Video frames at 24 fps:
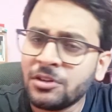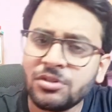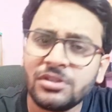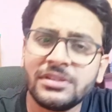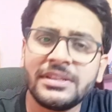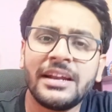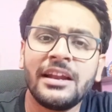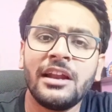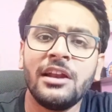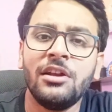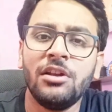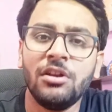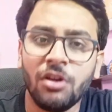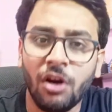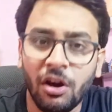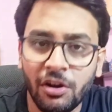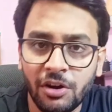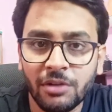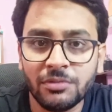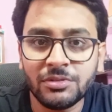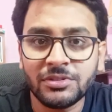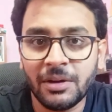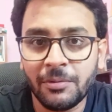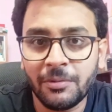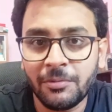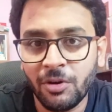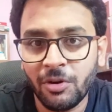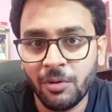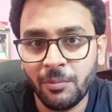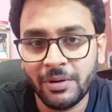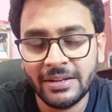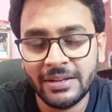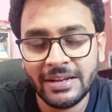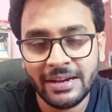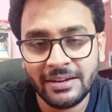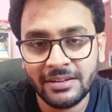so there are a lot of
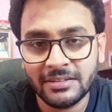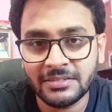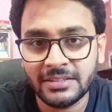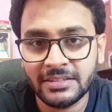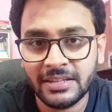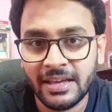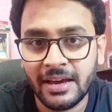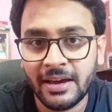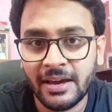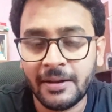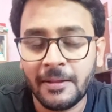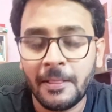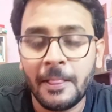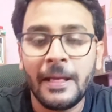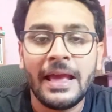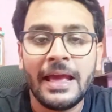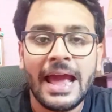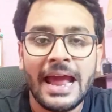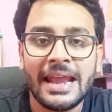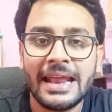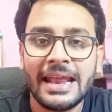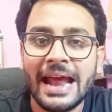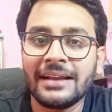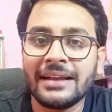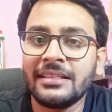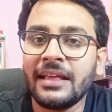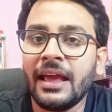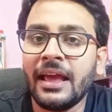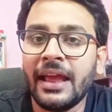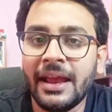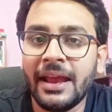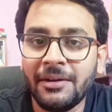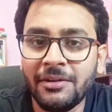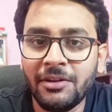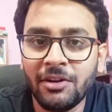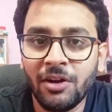subdomain that is there and at the
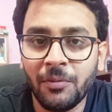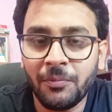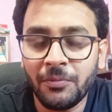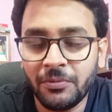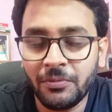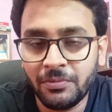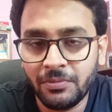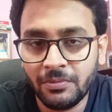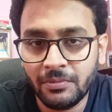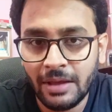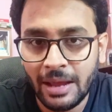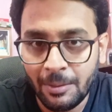end of